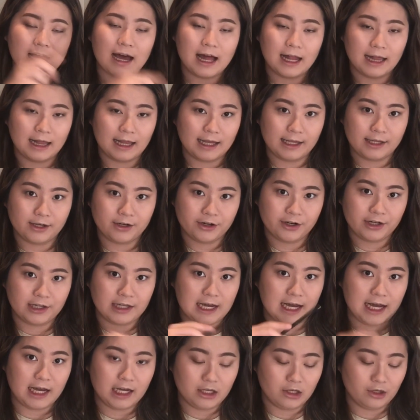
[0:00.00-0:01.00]
highlighter
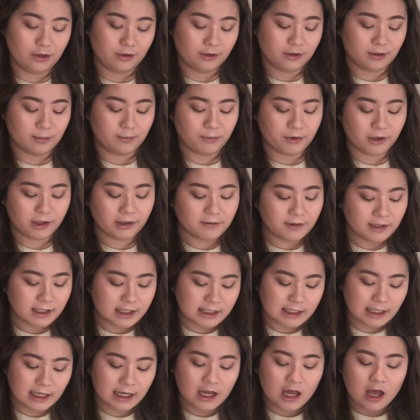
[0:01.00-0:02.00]
that I used
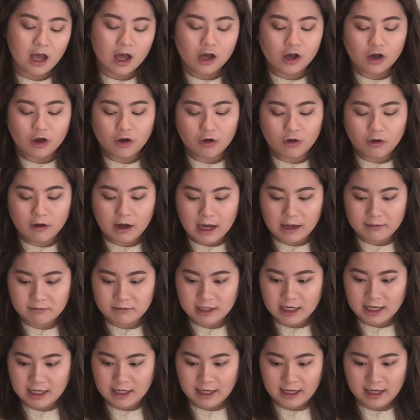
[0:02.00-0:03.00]
previously, or I'm
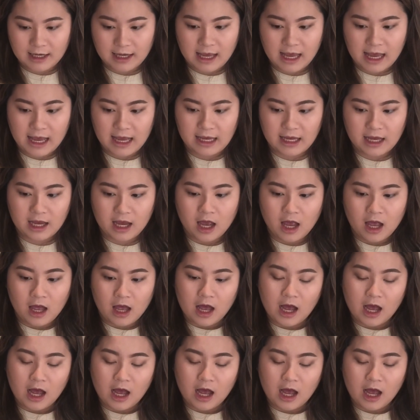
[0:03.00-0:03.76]
taking a